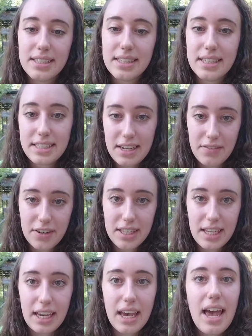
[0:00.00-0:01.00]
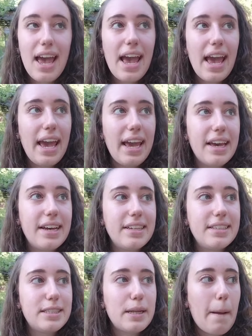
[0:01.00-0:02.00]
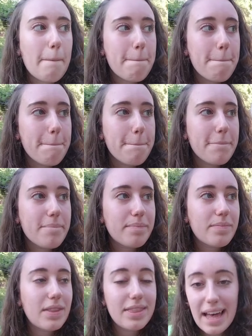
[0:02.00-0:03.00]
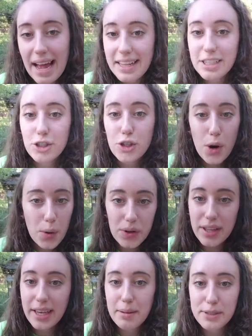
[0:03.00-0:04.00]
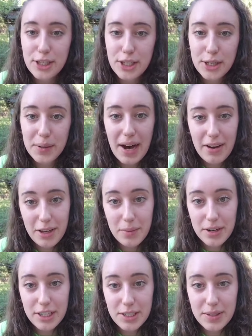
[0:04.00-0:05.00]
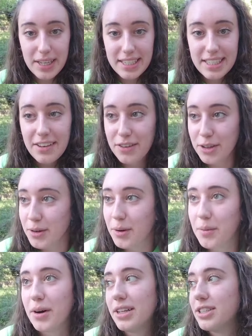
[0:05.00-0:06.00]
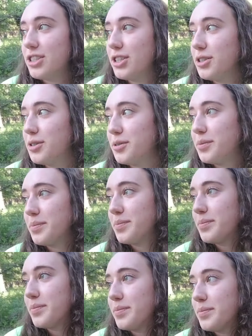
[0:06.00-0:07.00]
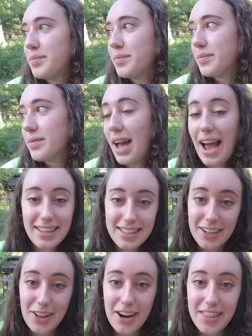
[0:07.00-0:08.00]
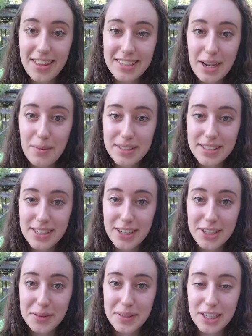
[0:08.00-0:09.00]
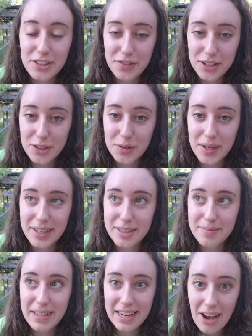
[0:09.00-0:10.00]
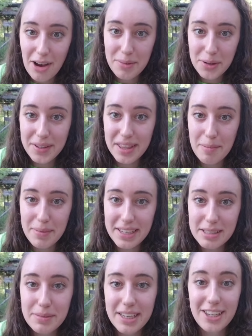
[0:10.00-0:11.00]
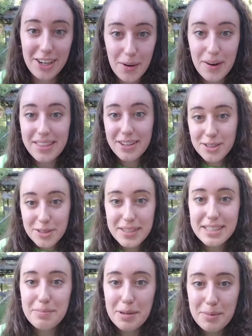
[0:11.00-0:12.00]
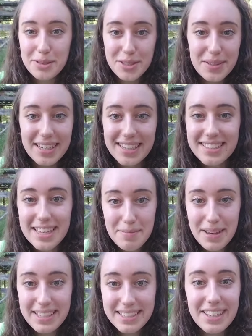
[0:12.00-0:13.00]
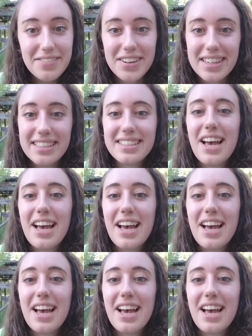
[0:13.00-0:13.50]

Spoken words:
this differently, and that is totally up to you how you want to do this. If you don't want to, I said a lot of things I wasn't going to do when I first joined, and now I'm doing them because I'm like, you know what? There's a reason people do this. It makes a difference.